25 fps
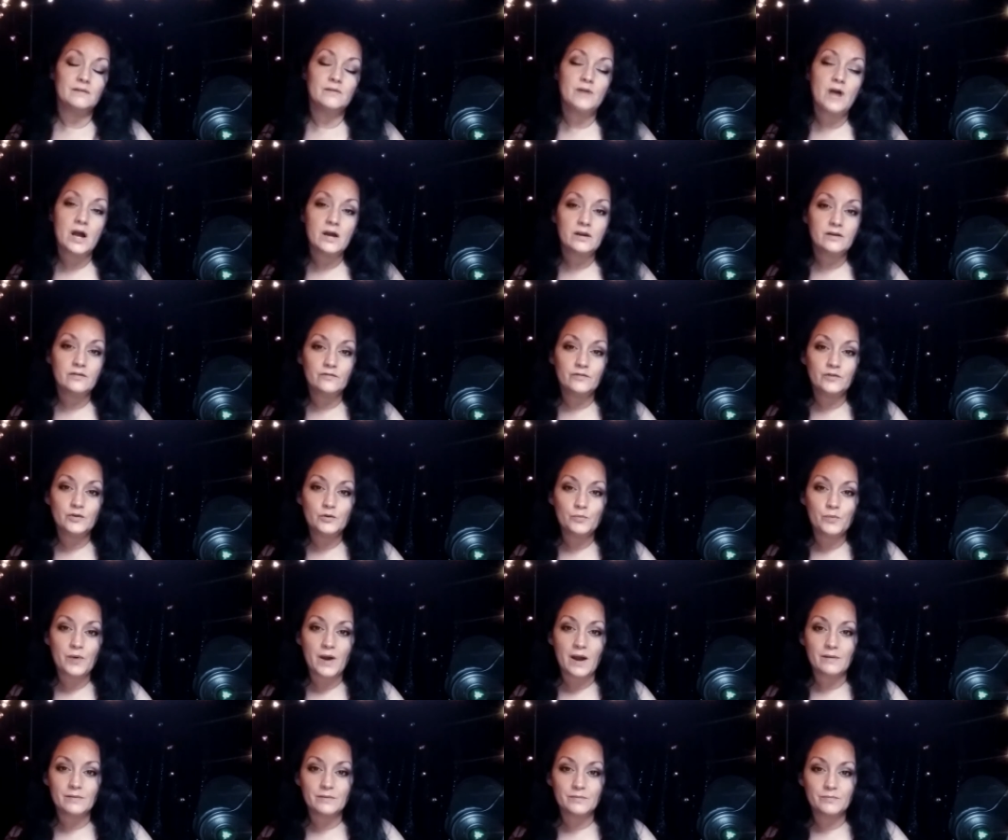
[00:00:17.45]
A lot of you
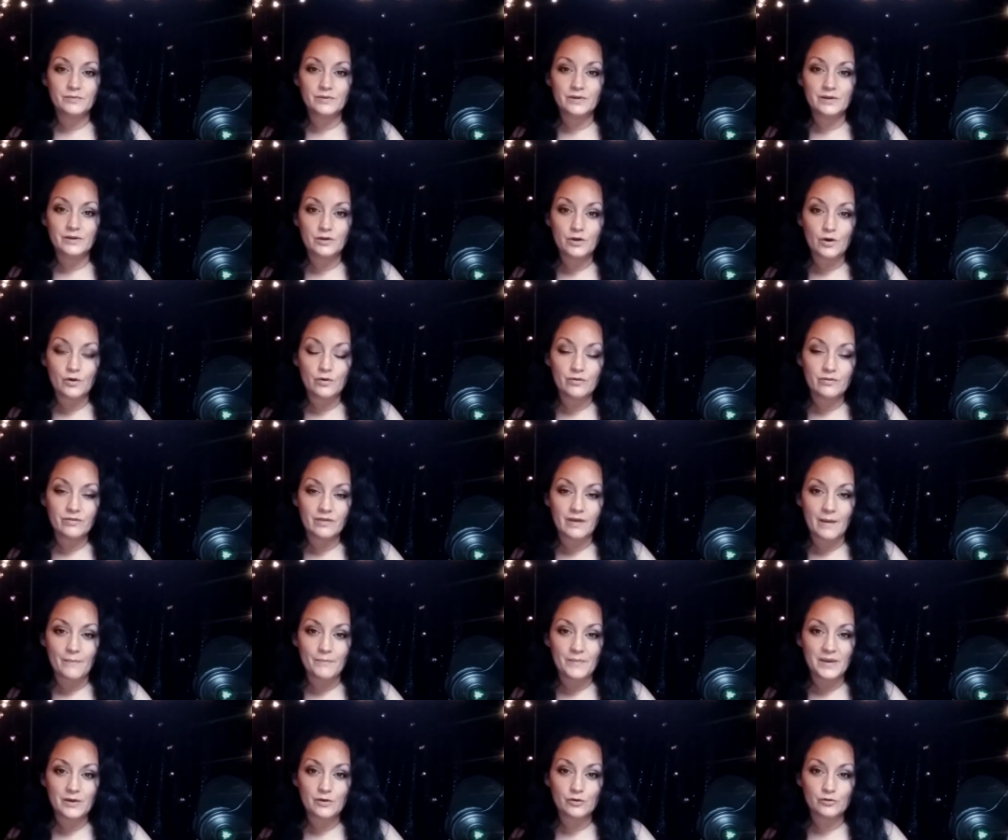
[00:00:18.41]
probably know
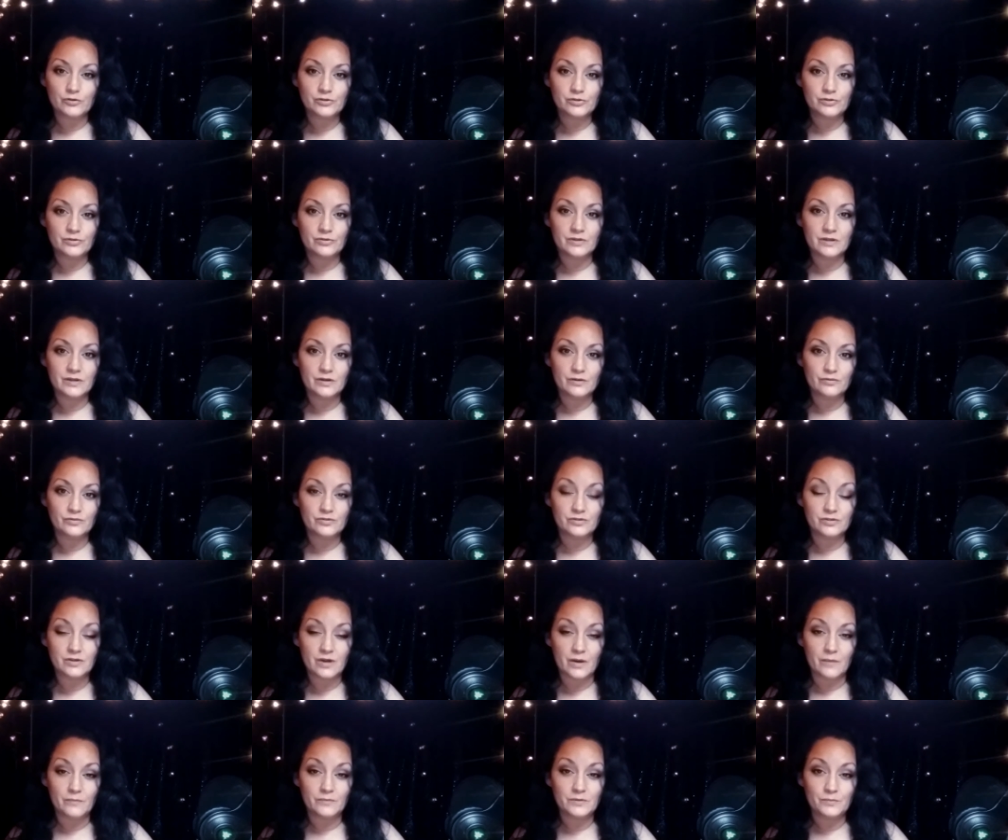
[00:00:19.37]
that Maker Studios
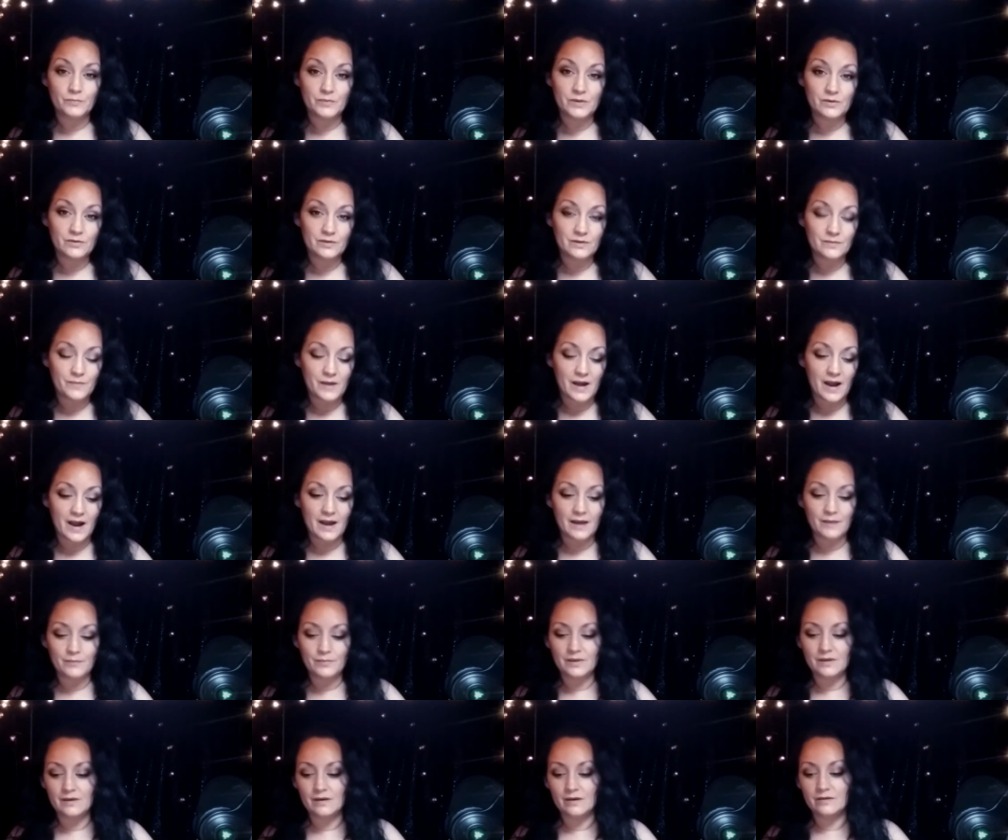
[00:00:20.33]
dumped
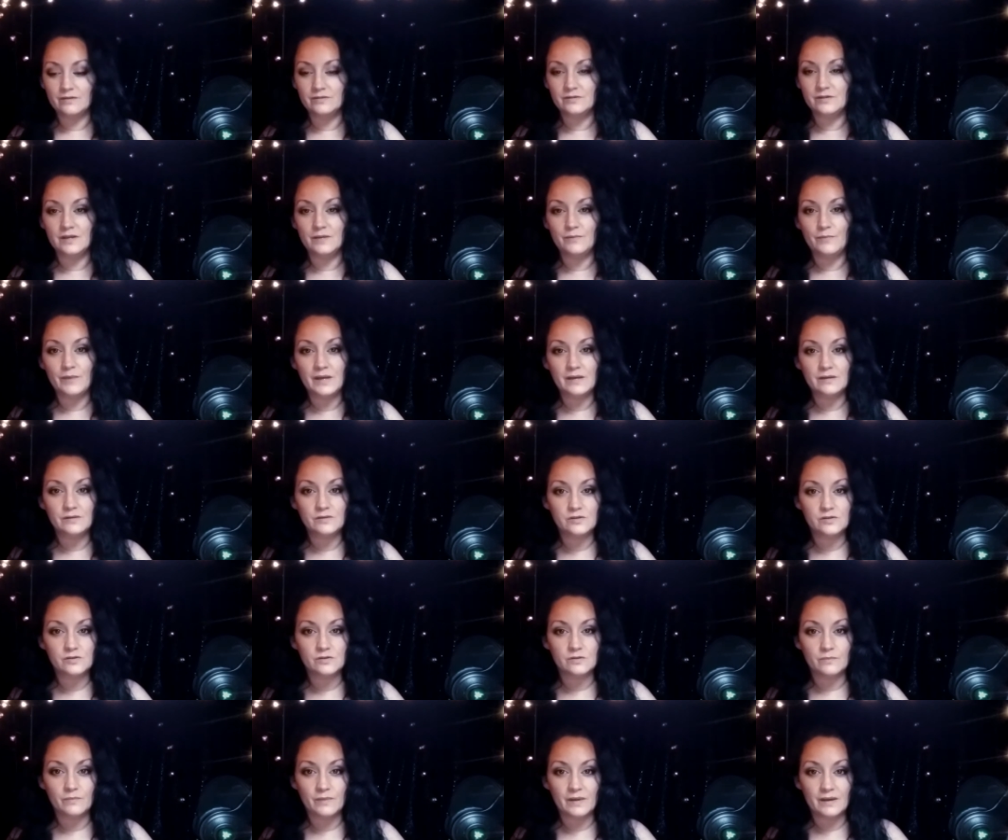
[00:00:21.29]
PewDiePie because he made
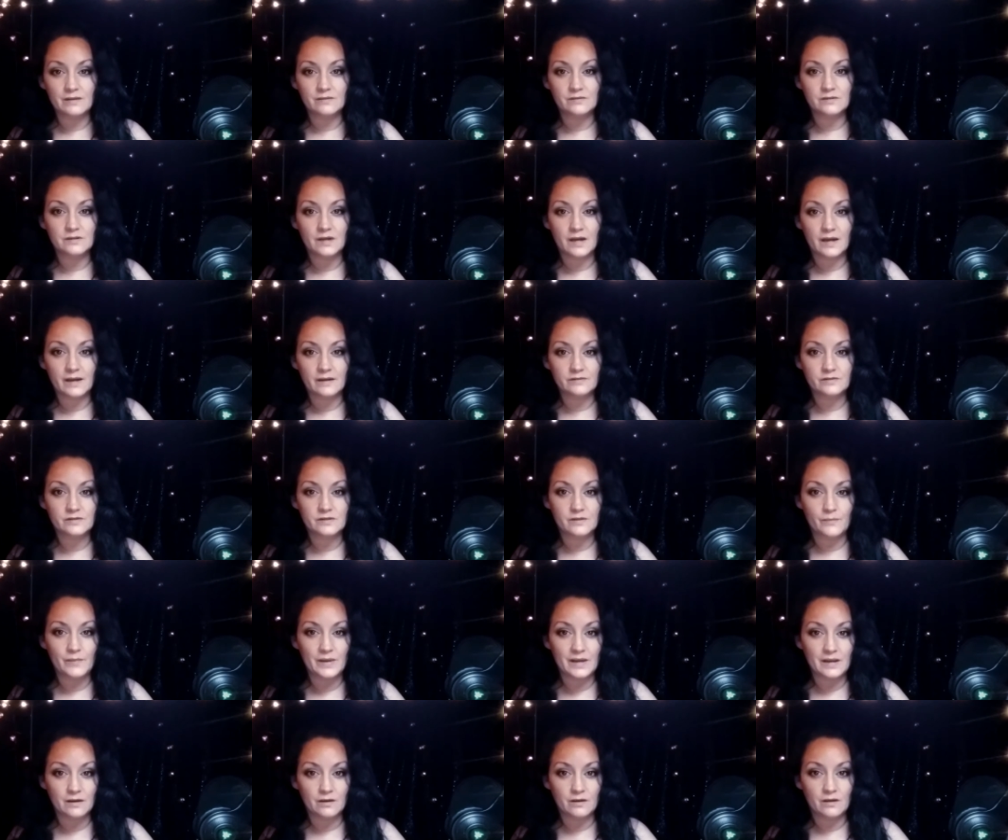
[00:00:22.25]
some
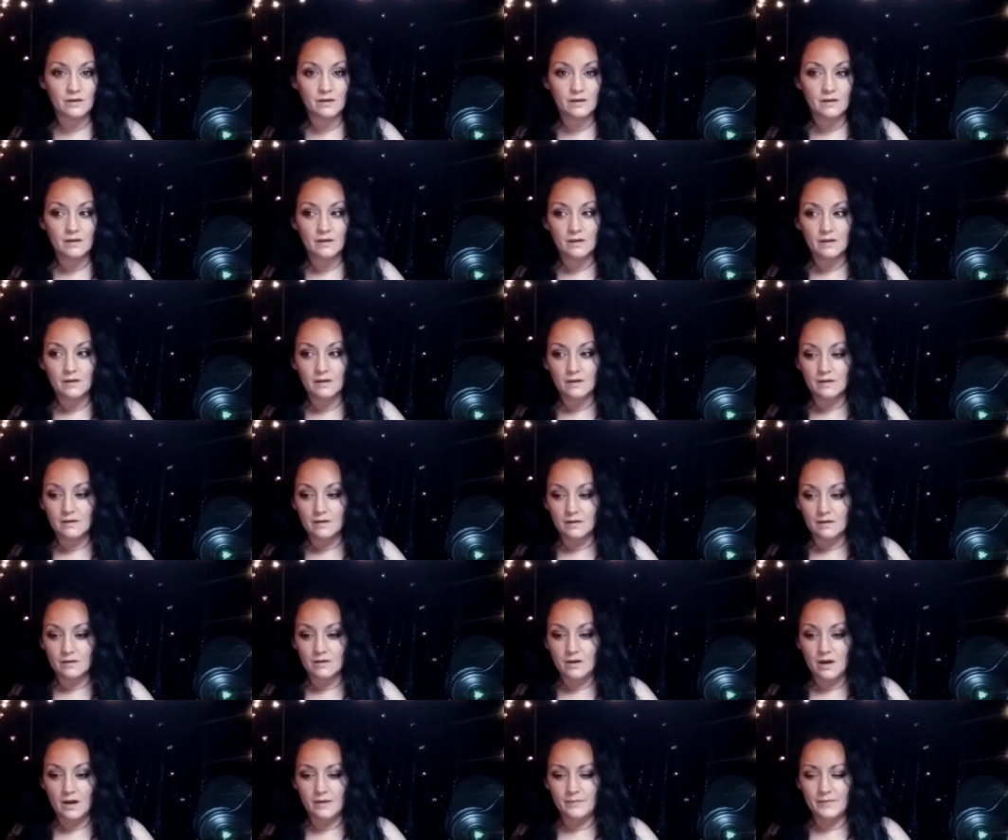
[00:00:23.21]
anti-Semitic
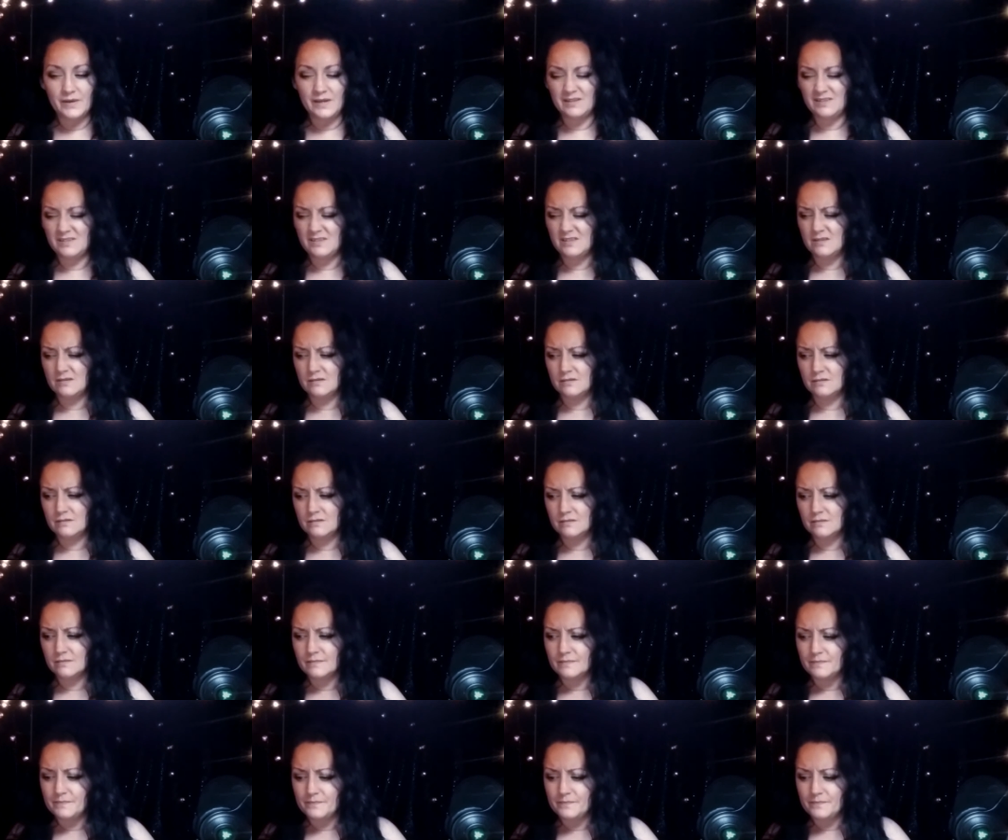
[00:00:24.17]
comments.